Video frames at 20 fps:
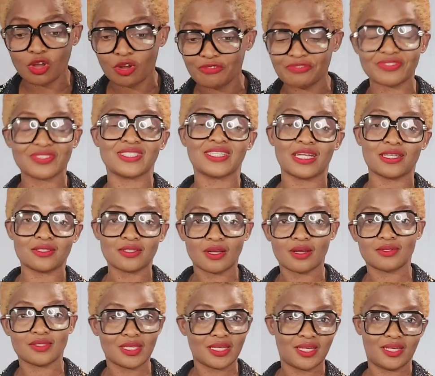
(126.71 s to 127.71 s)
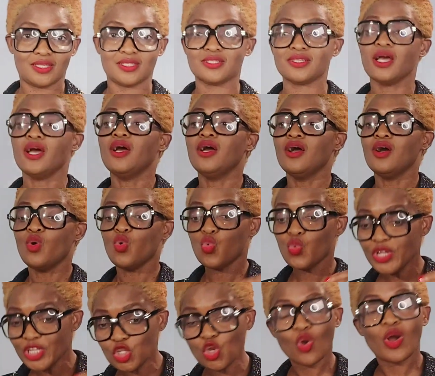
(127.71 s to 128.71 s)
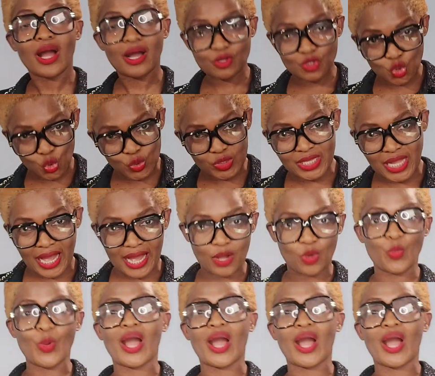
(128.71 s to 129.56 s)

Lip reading: often than not is we know how to nag.